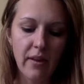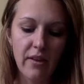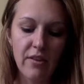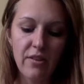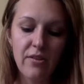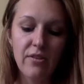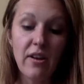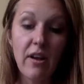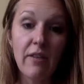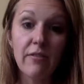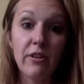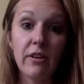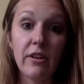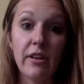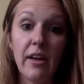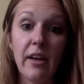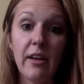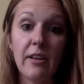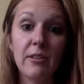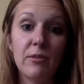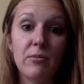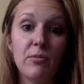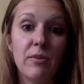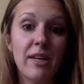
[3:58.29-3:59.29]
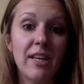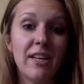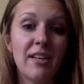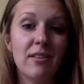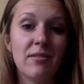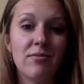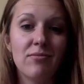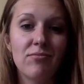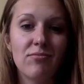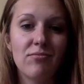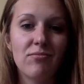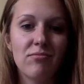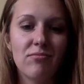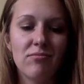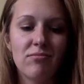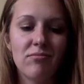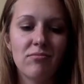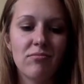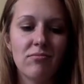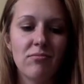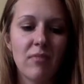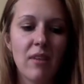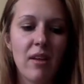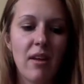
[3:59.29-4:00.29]
You never kicked me.
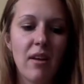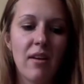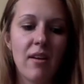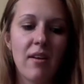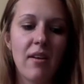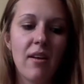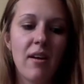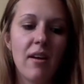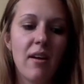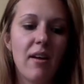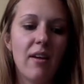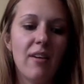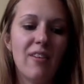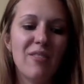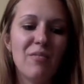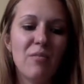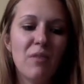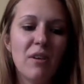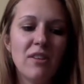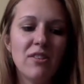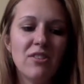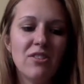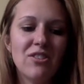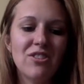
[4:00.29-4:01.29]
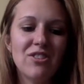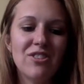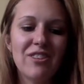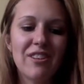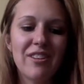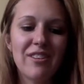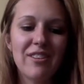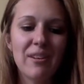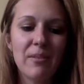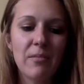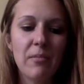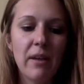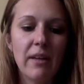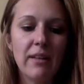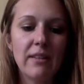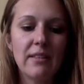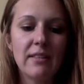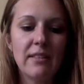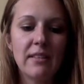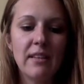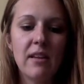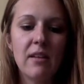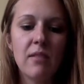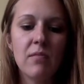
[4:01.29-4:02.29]
As much as it might
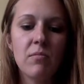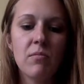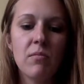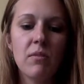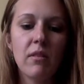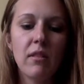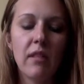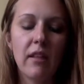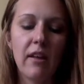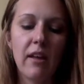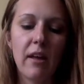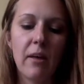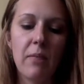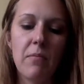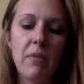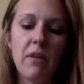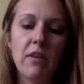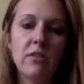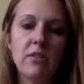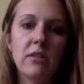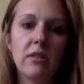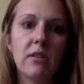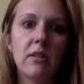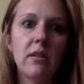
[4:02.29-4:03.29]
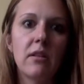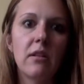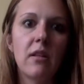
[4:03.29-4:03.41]
seem like I mentioned